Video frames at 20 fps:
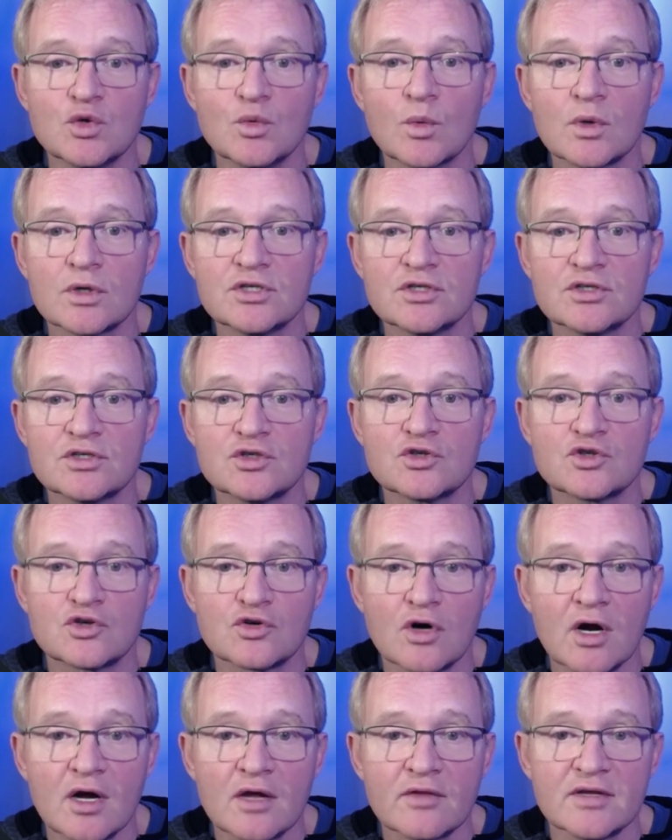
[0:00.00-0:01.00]
wanted to
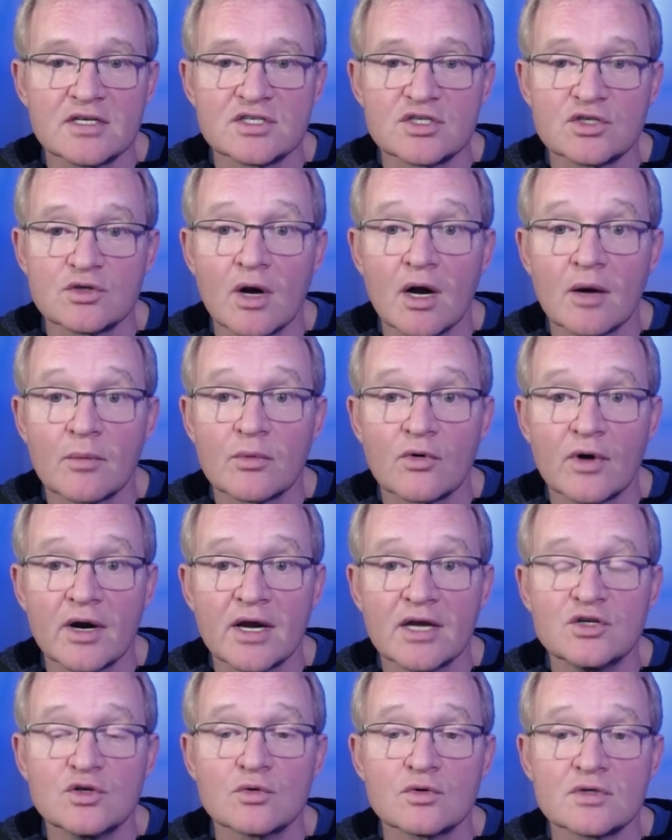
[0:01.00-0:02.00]
try this to
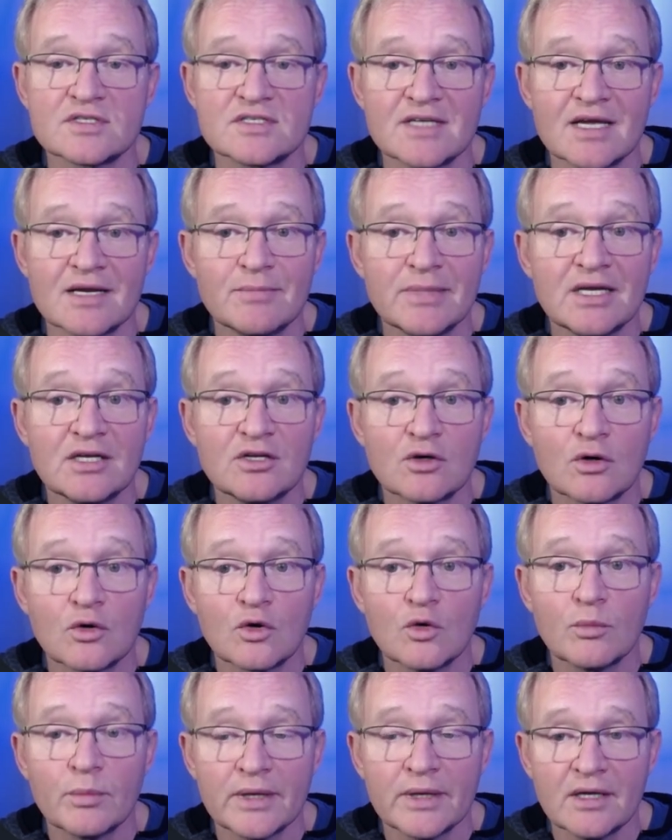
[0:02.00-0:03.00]
upgrade your ZB
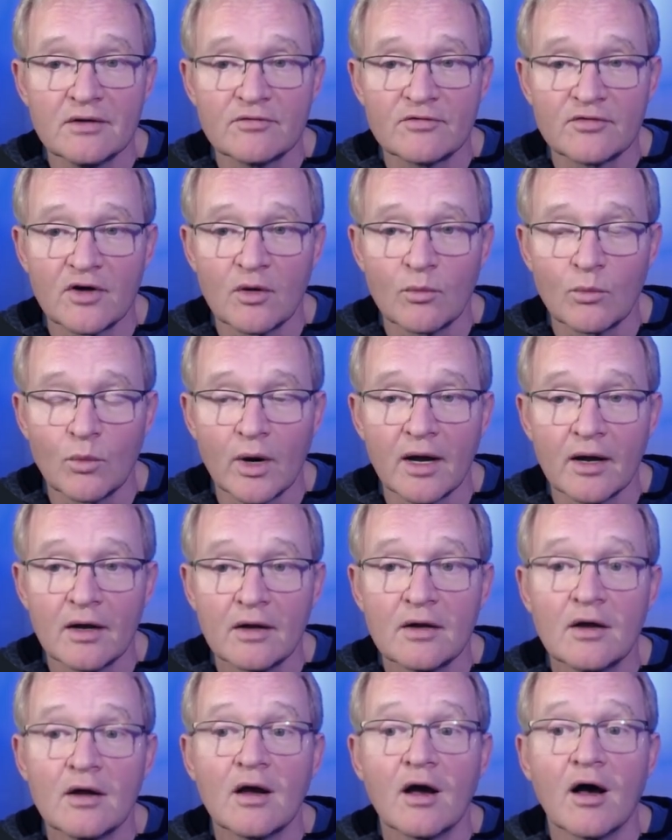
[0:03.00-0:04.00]
Dongle P firmware,
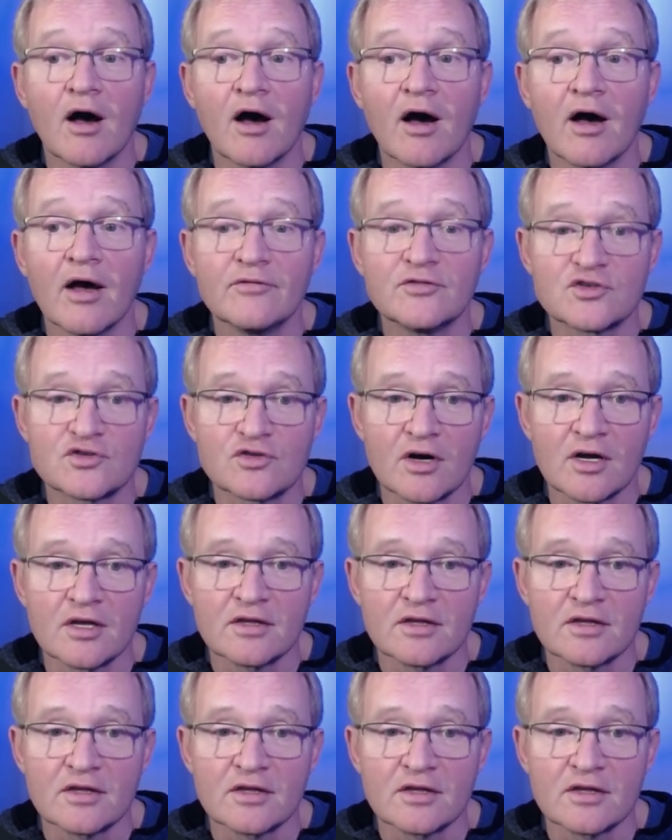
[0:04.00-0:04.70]
I've tried